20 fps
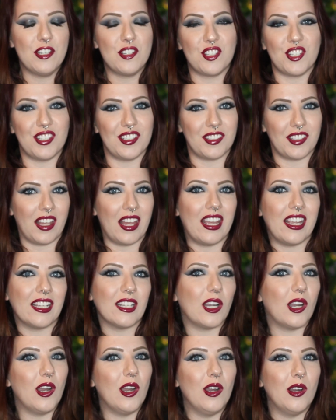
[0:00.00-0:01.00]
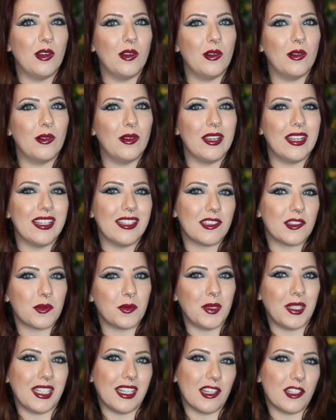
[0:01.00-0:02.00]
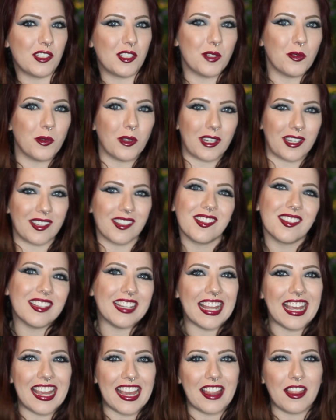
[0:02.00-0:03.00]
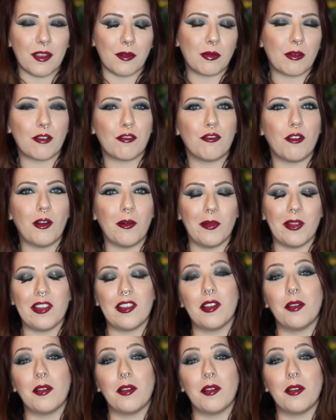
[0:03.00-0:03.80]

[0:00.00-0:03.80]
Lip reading: she's like, oh, it's because you want to slay the performance.